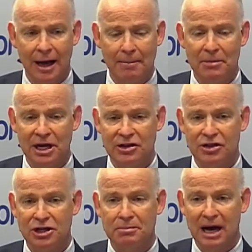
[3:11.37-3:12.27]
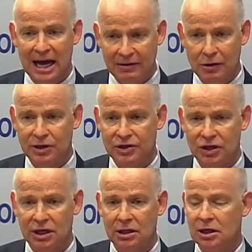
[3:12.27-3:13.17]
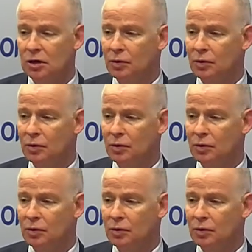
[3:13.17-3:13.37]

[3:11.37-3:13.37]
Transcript: meet the demand that we're seeing.